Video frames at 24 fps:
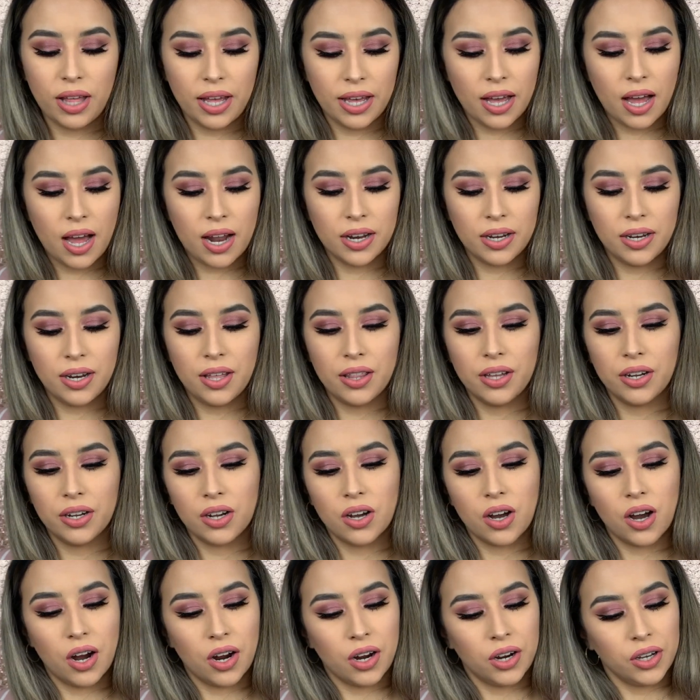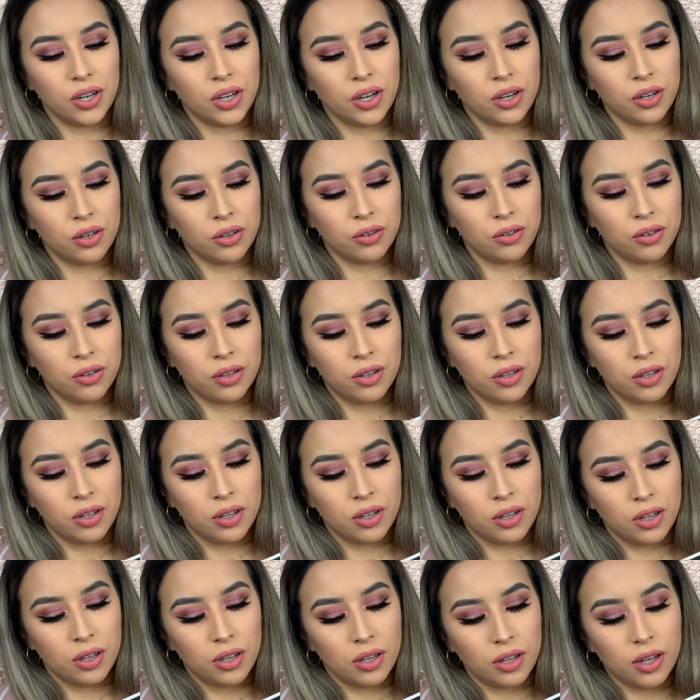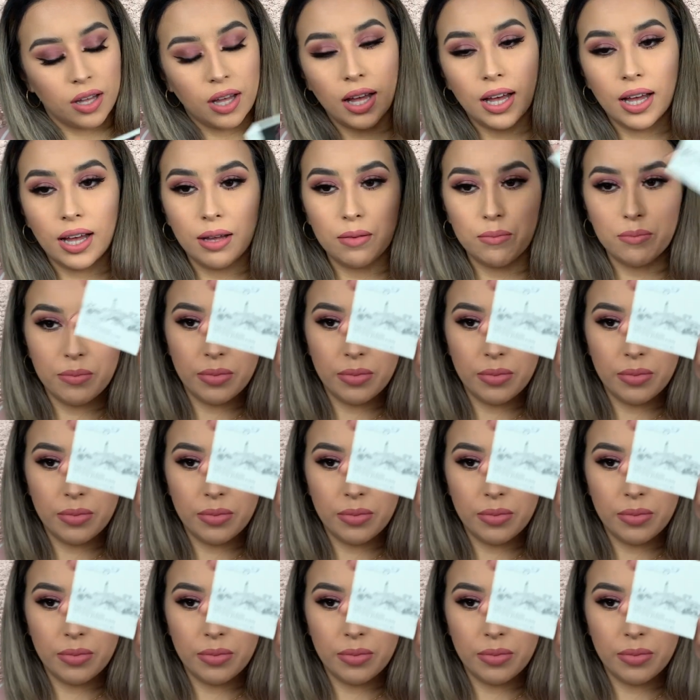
Well, I got another Cargo uh,